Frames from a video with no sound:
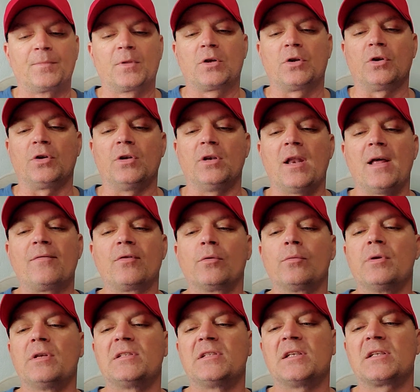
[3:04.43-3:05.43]
could never
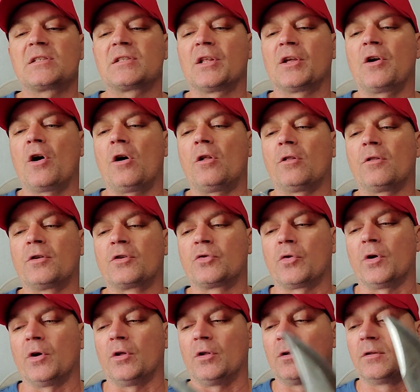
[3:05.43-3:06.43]
resist the call of the
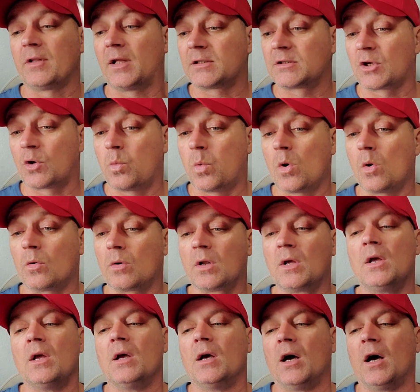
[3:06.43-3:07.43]
trail. That's a quote.
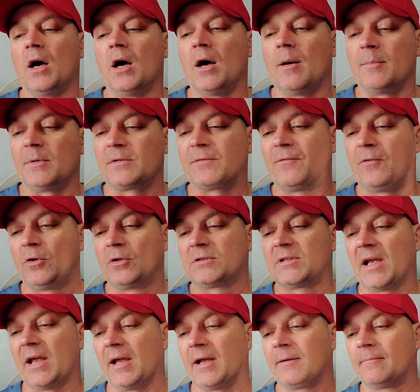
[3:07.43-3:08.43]
Um, it's full
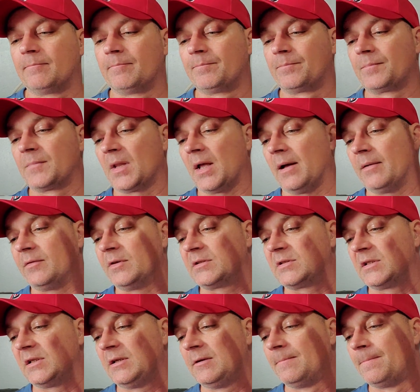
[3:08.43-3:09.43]
tang,
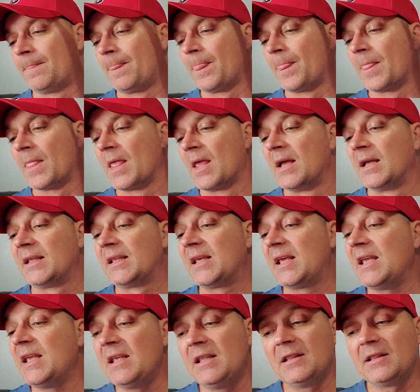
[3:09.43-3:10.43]
obviously.
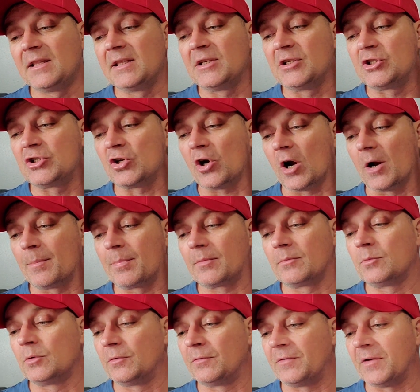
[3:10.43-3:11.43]
Keenly sharp.
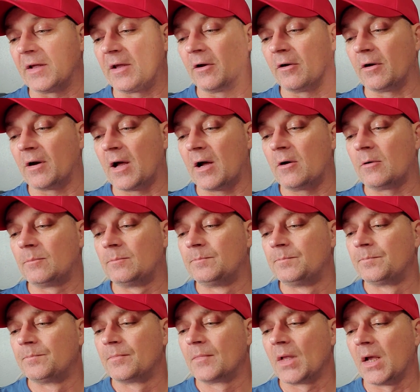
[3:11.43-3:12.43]
We'll figure it out.
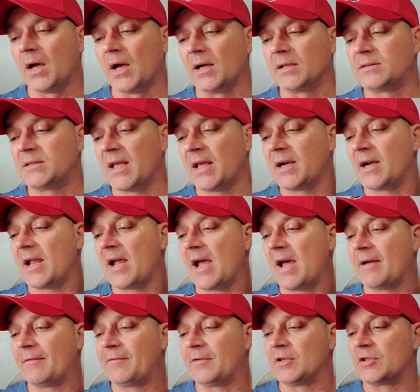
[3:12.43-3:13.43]
Uh, 10 and a
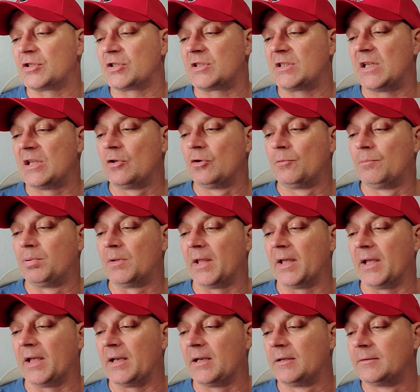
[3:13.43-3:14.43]
half inch steel
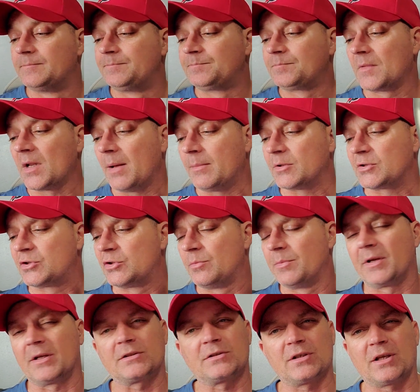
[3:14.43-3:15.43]
blade. I'm
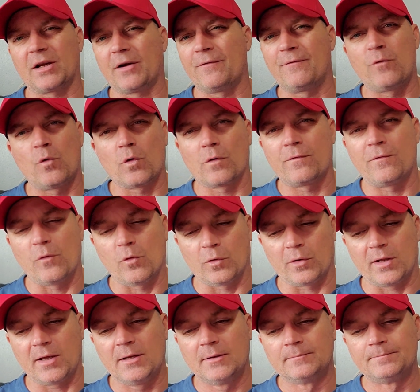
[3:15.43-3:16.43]
assuming it's like a
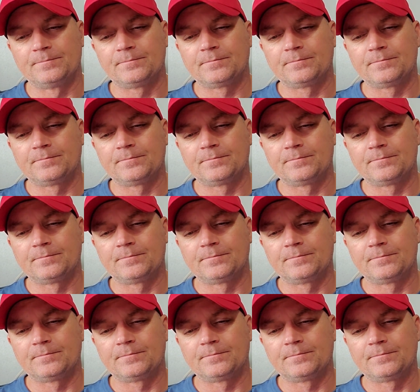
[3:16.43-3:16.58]
440.